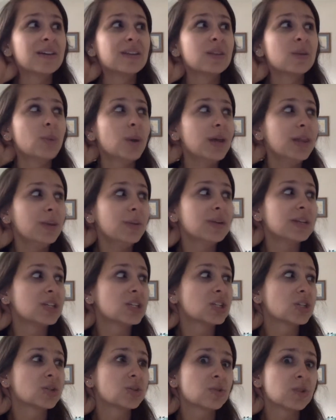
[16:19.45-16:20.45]
the way that we
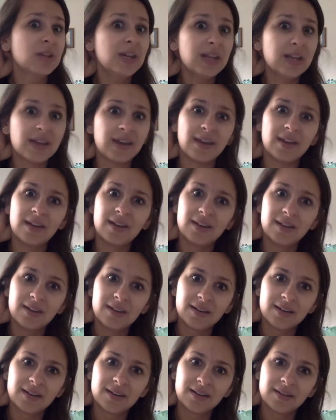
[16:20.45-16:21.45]
treated
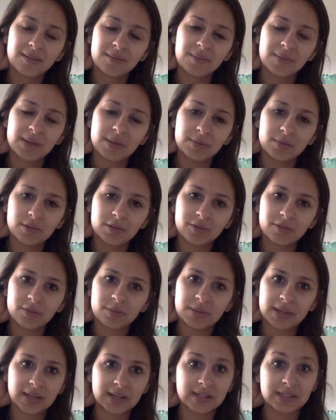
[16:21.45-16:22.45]
people for
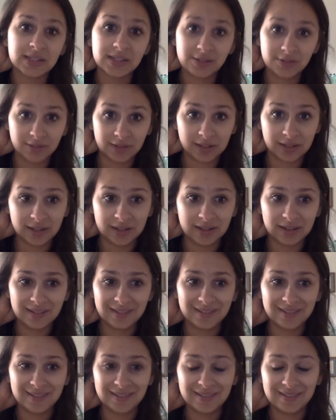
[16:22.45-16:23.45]
being different
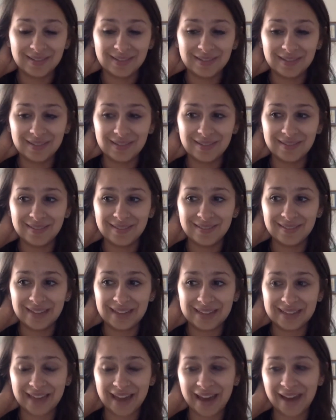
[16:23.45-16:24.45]

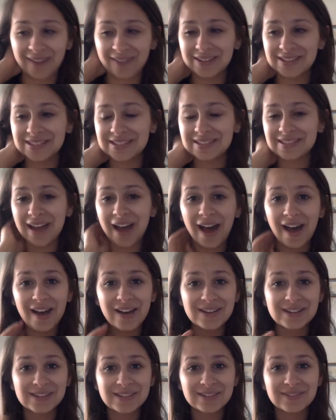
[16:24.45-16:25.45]
like that was
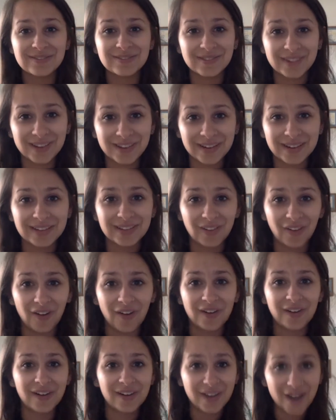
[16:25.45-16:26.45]
not very
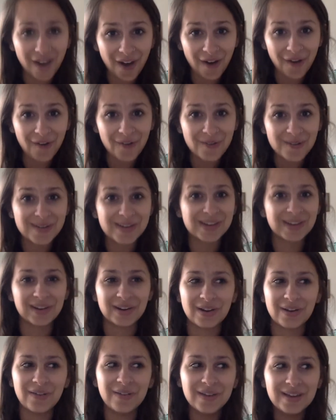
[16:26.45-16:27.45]
long ago,
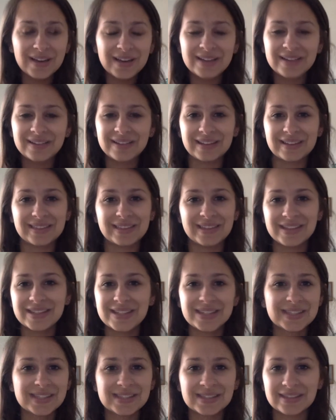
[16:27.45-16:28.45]
like this
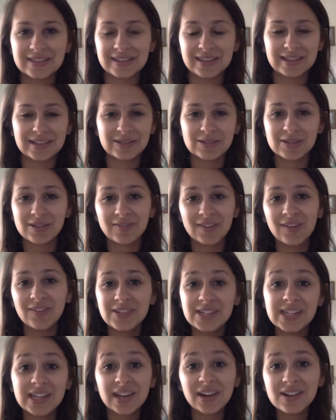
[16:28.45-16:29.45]
was
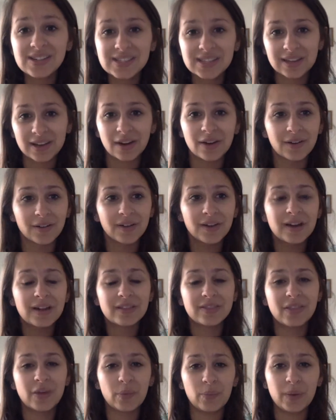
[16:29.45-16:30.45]
50 years ago
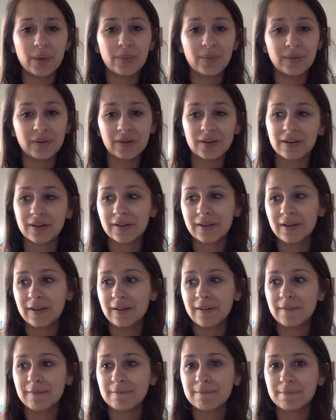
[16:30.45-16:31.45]

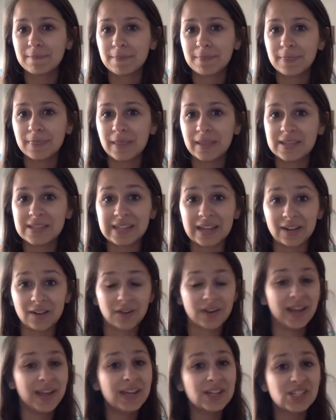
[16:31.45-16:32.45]
that
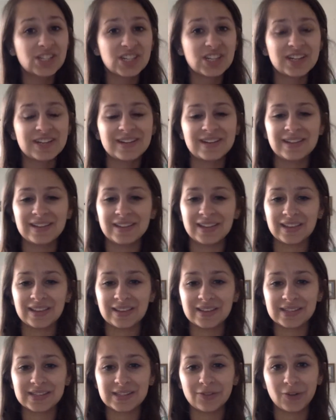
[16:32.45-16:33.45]
segregation, that
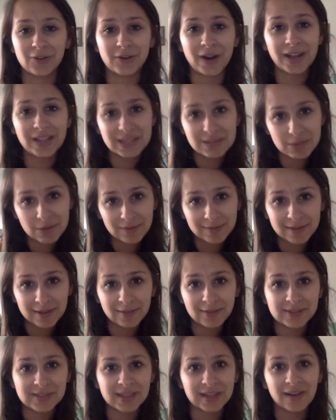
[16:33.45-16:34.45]
the civil rights
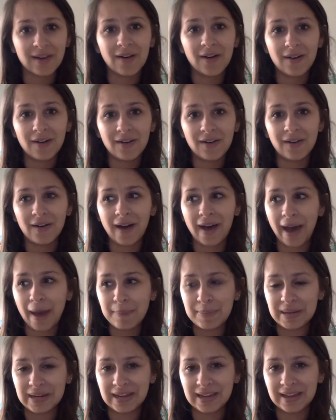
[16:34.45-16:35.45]
movement was like all
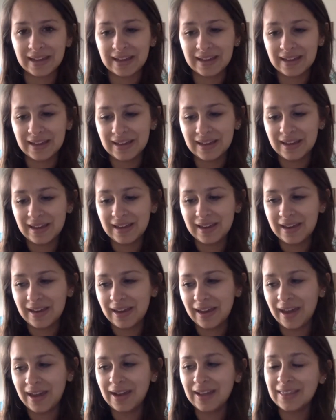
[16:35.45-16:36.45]
happening.
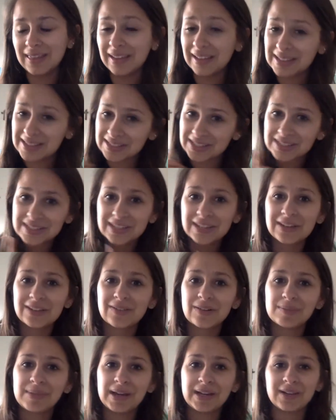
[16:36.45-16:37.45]
And I think it's just a good
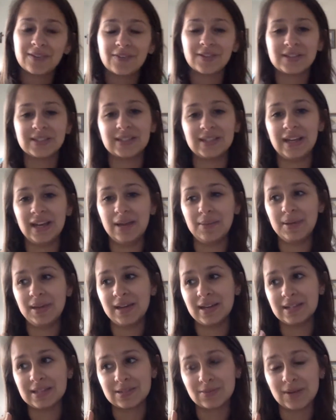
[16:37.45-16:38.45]
reminder for today
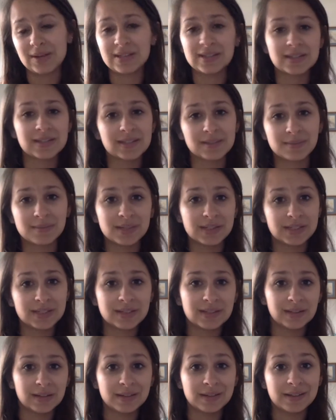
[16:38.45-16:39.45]
because racism is
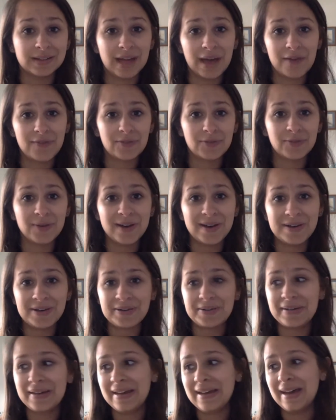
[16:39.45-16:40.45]
still alive and
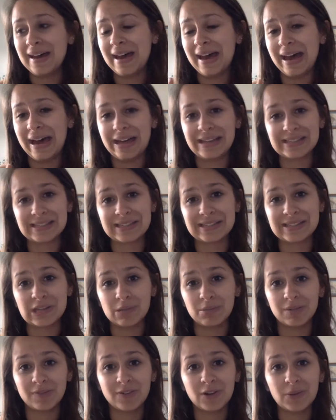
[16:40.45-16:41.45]
well, as is
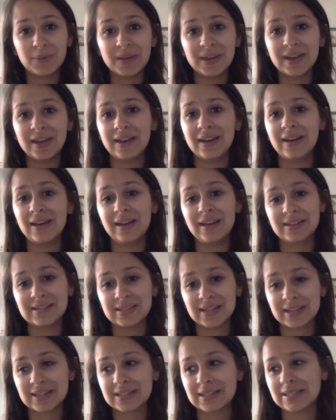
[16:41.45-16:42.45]
homophobia and
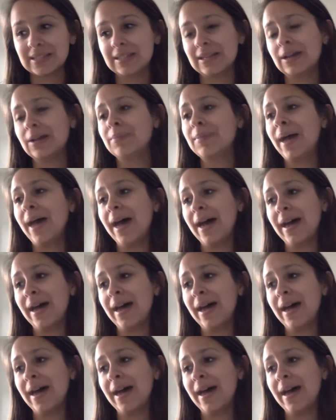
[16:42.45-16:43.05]
sexism